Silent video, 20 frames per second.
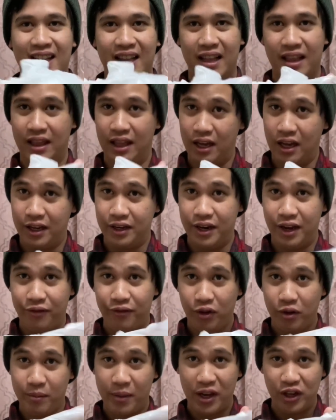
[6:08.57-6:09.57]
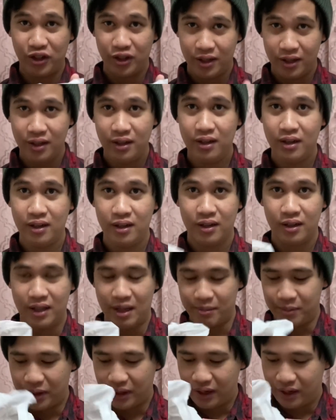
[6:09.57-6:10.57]
the deformation, the
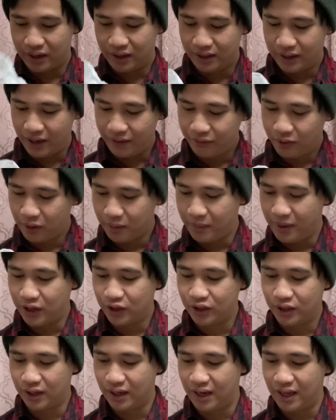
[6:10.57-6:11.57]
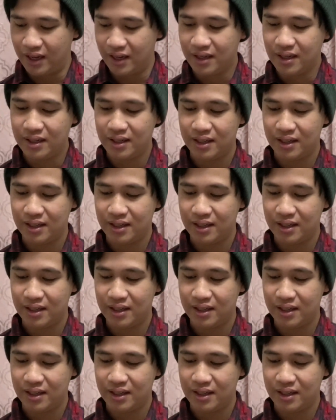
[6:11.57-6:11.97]
material deformation is